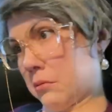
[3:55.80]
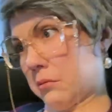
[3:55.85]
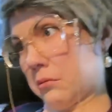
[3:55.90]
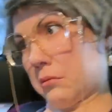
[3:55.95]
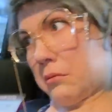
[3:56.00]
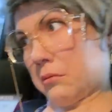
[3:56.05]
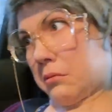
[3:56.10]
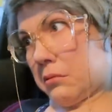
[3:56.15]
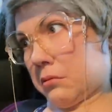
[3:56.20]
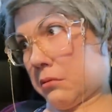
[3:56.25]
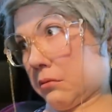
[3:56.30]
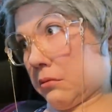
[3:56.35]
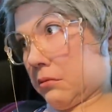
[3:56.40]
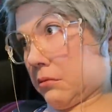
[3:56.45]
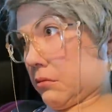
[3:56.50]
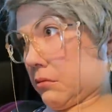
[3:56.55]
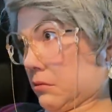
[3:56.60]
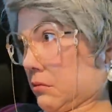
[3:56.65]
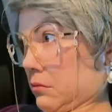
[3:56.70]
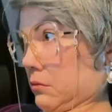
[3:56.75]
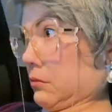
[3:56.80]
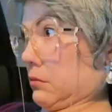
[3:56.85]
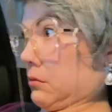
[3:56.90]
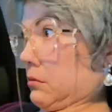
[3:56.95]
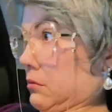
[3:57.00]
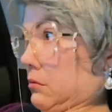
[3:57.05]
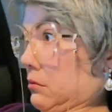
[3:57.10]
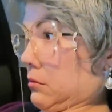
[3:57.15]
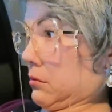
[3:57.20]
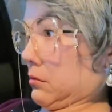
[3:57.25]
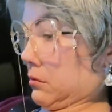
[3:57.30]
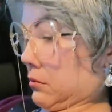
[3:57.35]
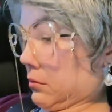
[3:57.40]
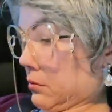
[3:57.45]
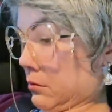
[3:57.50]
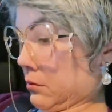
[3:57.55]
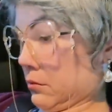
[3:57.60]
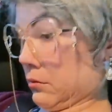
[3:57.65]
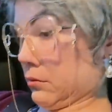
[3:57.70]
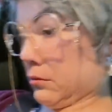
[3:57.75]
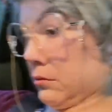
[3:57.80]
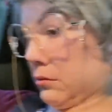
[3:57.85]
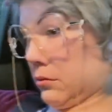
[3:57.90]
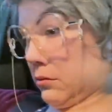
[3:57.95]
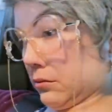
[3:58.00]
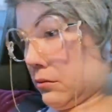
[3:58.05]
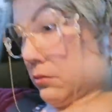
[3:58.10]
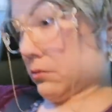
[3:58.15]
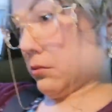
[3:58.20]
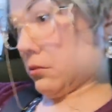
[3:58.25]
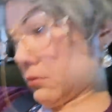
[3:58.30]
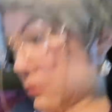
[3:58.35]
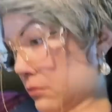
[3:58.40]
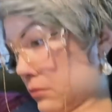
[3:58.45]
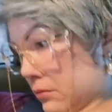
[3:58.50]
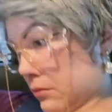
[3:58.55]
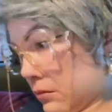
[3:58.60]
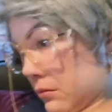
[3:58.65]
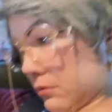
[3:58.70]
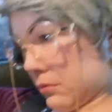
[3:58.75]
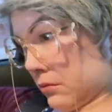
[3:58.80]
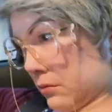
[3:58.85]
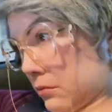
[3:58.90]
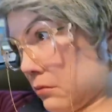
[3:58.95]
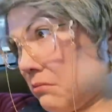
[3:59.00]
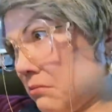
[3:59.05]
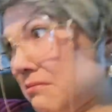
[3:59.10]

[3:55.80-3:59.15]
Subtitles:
(silence)